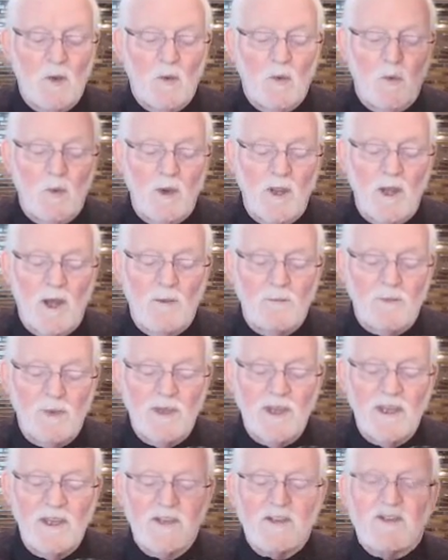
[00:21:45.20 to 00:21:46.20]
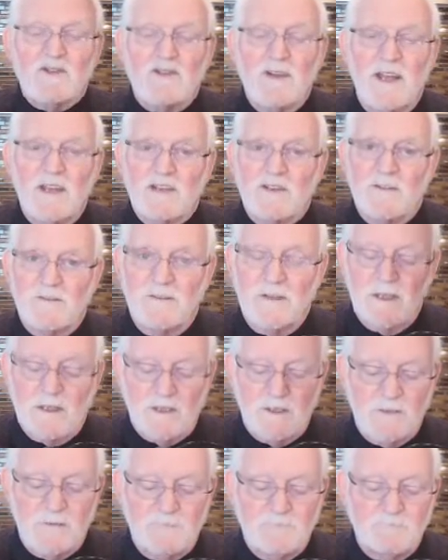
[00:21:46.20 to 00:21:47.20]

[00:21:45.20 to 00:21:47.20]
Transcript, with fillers: We are being transfigured.